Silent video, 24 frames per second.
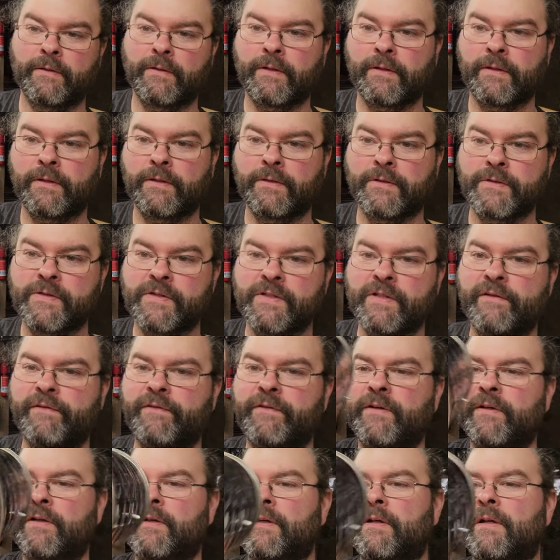a little
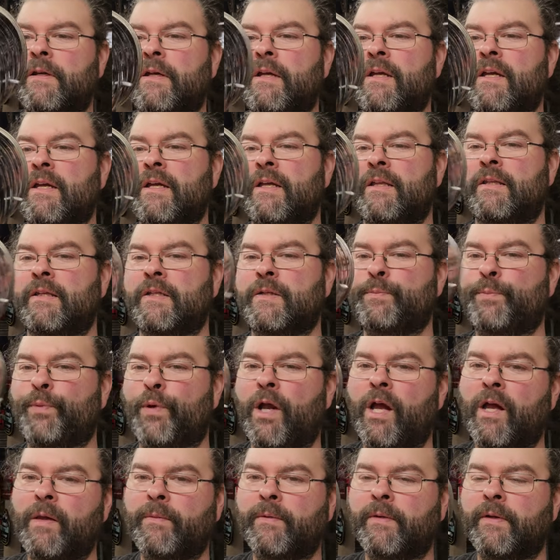sifter. This
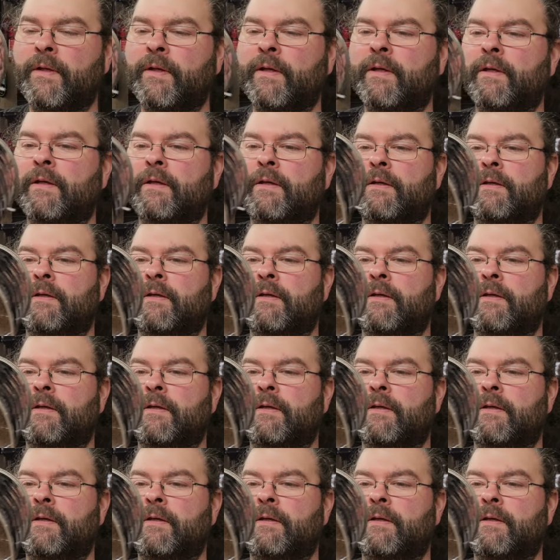probably